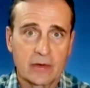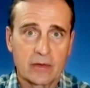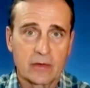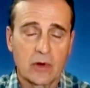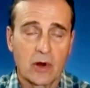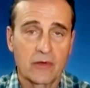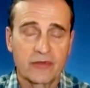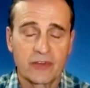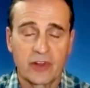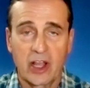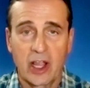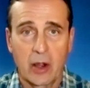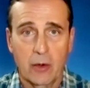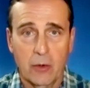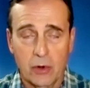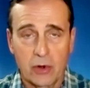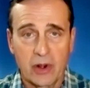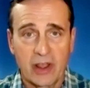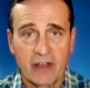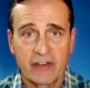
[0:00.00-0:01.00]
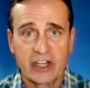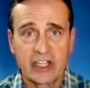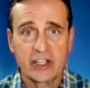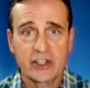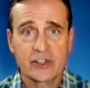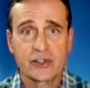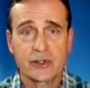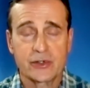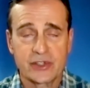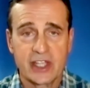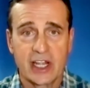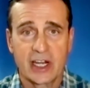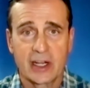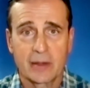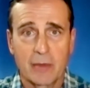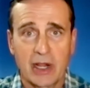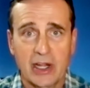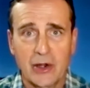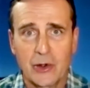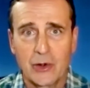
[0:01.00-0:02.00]
Hopefully, I won't have any issues getting
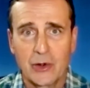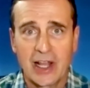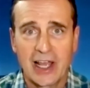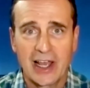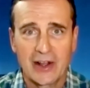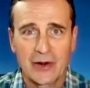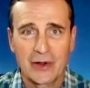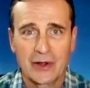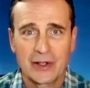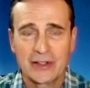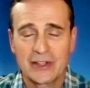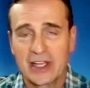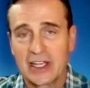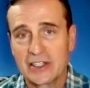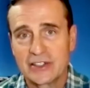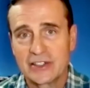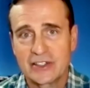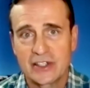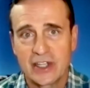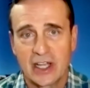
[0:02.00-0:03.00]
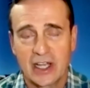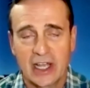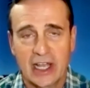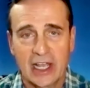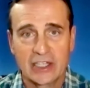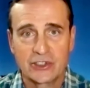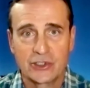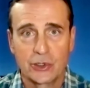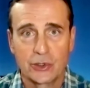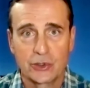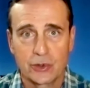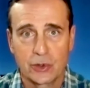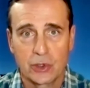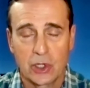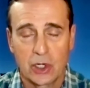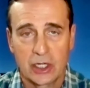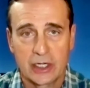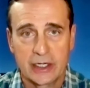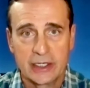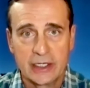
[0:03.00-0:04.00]
my note out as usual
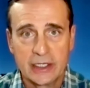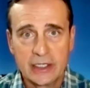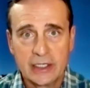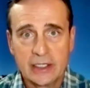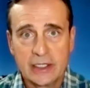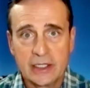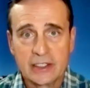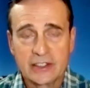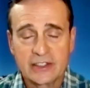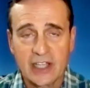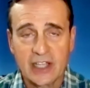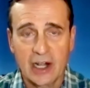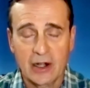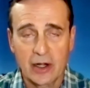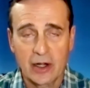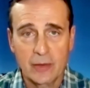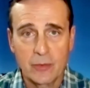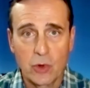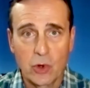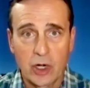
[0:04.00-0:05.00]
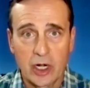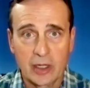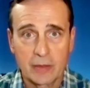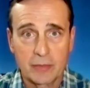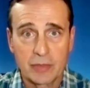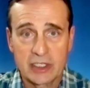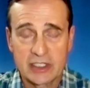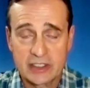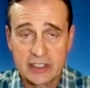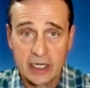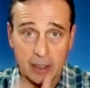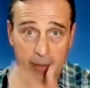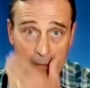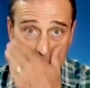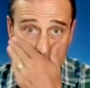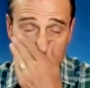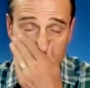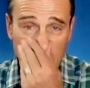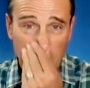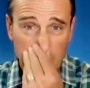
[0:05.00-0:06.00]
on Saturday morning. But
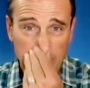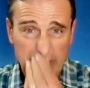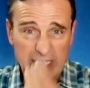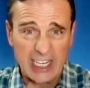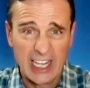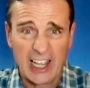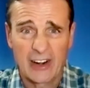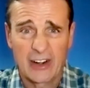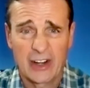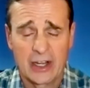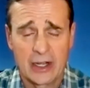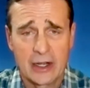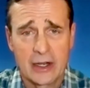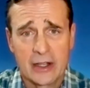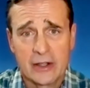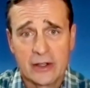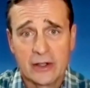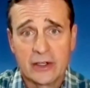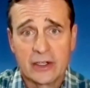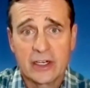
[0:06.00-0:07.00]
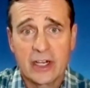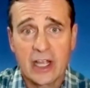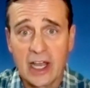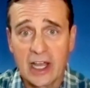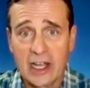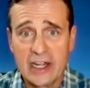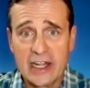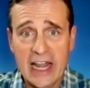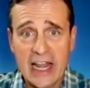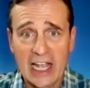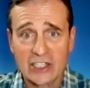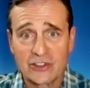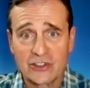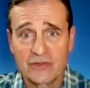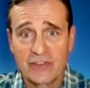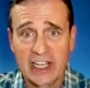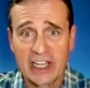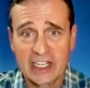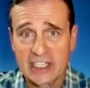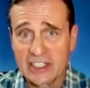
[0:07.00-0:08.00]
I'll be down in Nash
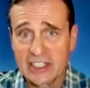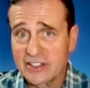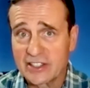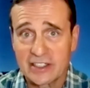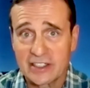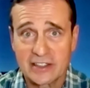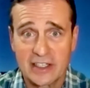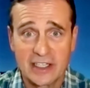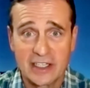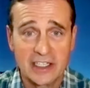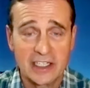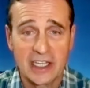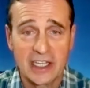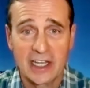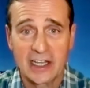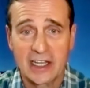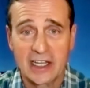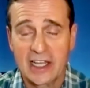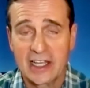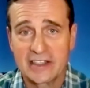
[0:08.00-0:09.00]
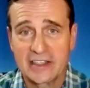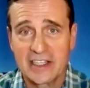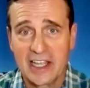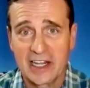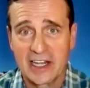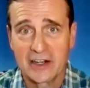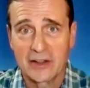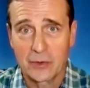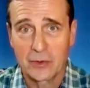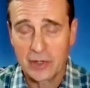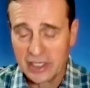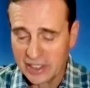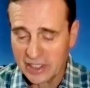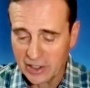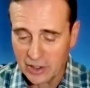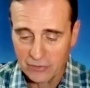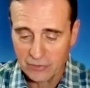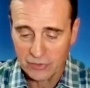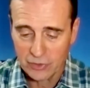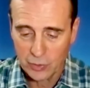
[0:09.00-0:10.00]
Vegas at the end of the week
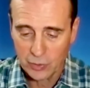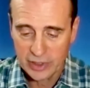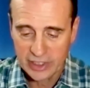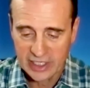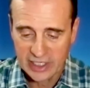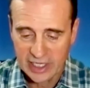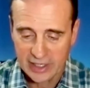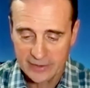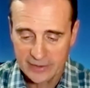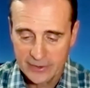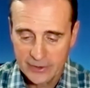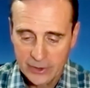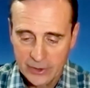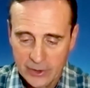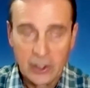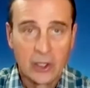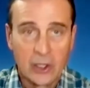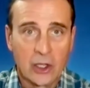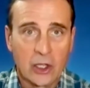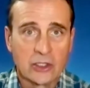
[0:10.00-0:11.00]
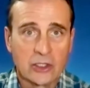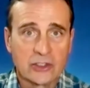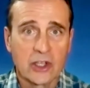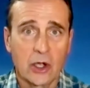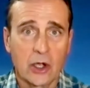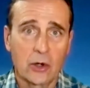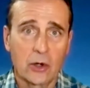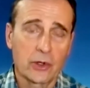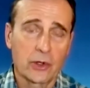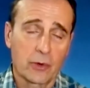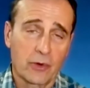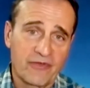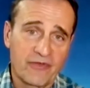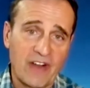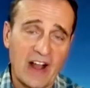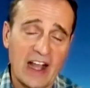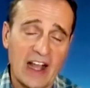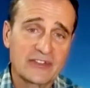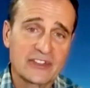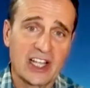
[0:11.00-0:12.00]
and over the weekend. So there were
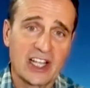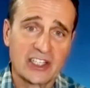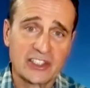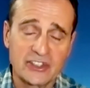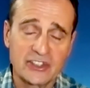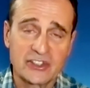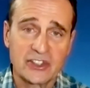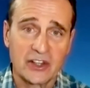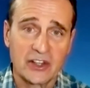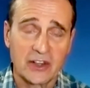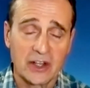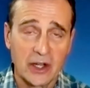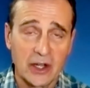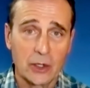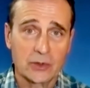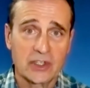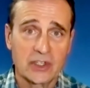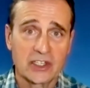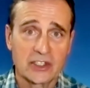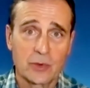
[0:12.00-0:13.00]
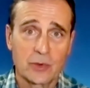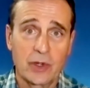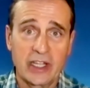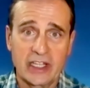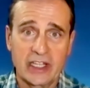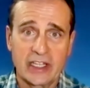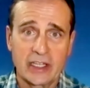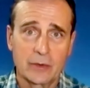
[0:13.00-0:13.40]
5 sections to the note this week.